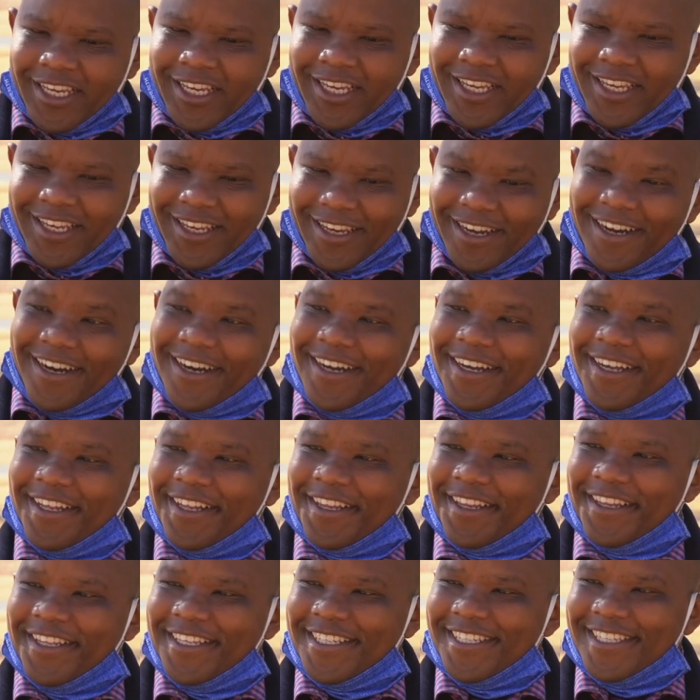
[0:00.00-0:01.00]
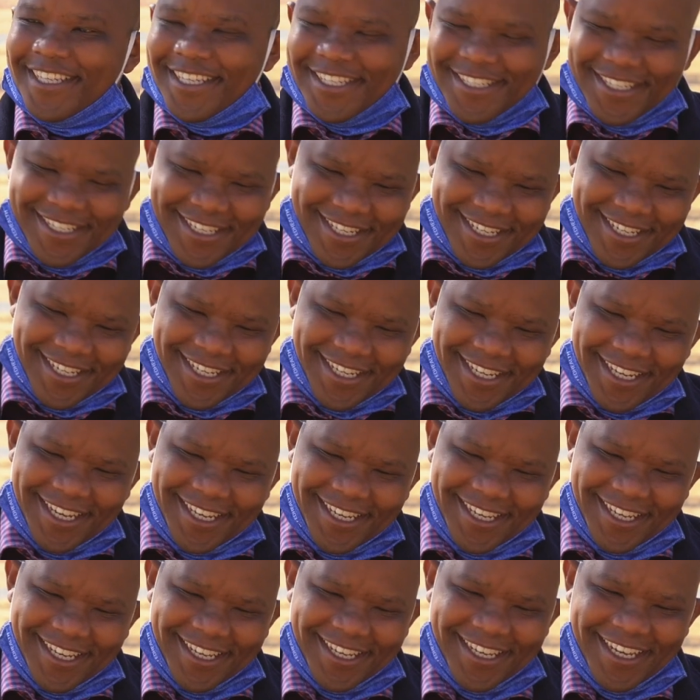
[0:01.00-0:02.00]
Yeah, this is
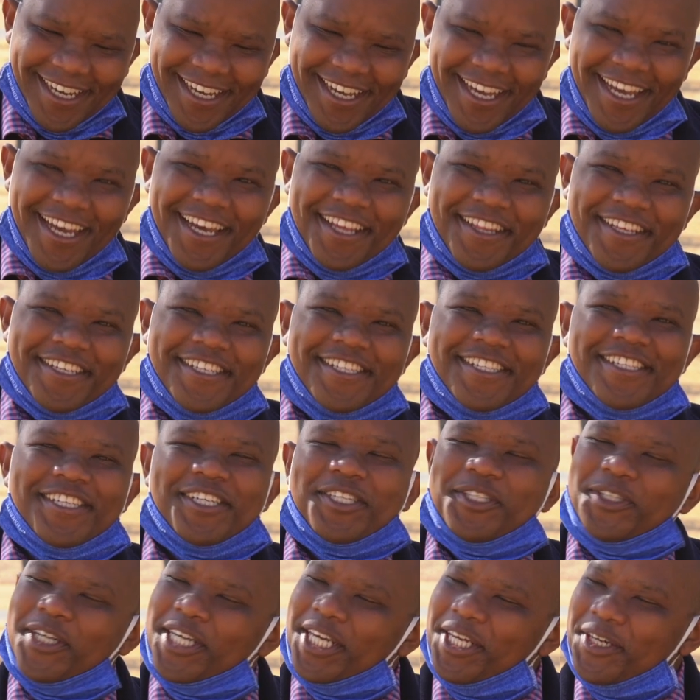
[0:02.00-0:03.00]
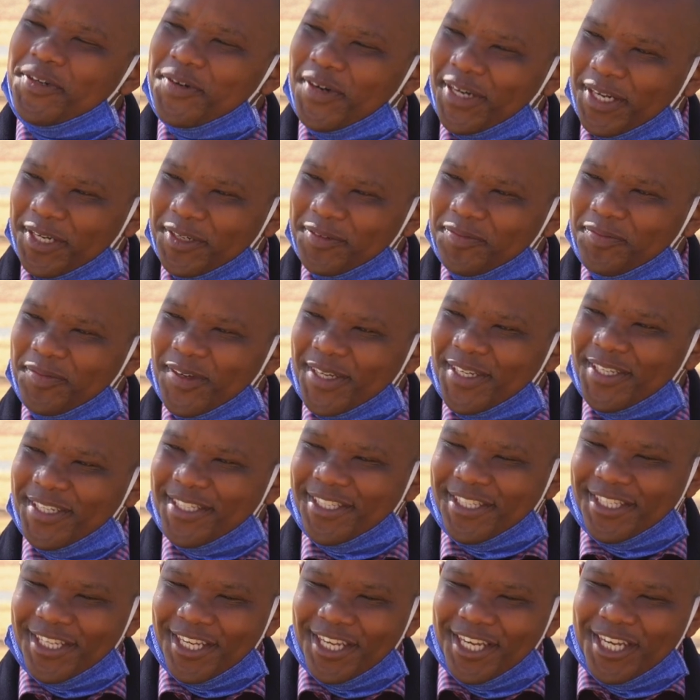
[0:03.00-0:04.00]
this is a tricky one
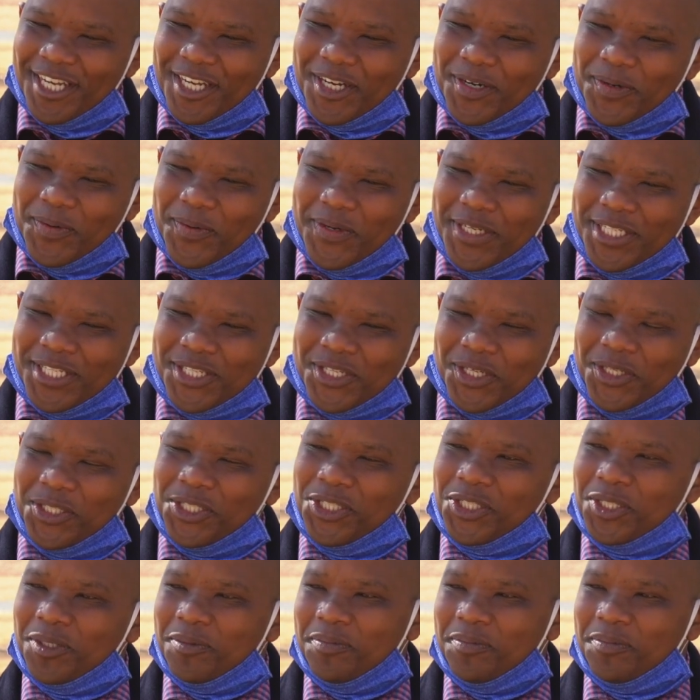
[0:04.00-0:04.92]
because we're social